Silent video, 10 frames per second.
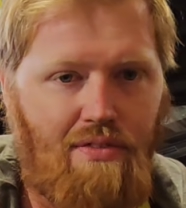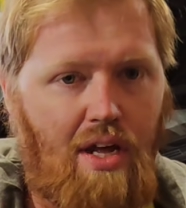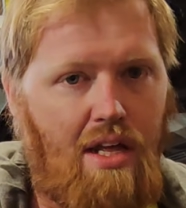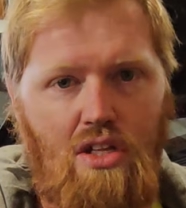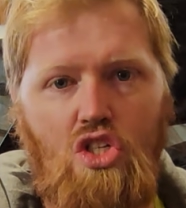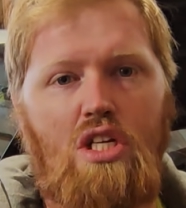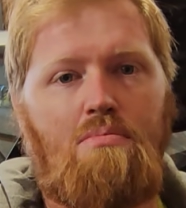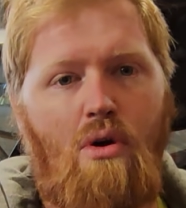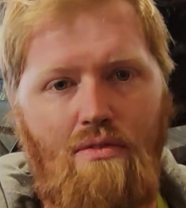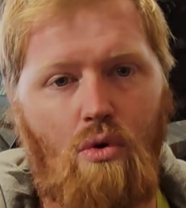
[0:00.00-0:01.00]
the
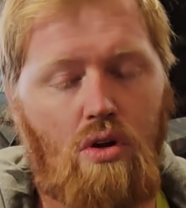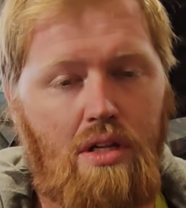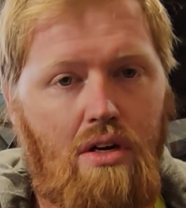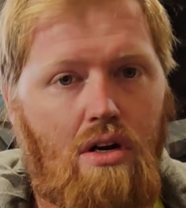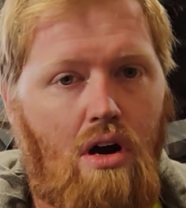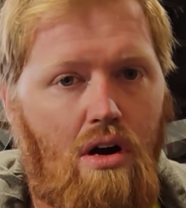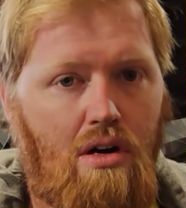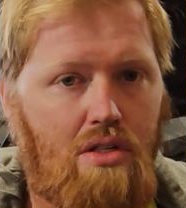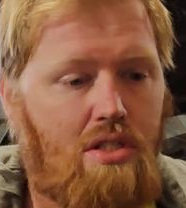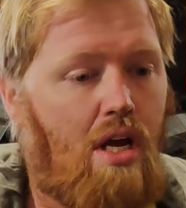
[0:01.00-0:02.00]
6.4 liter
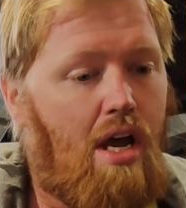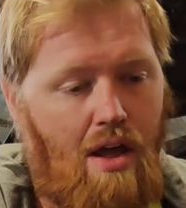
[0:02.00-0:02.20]
cars.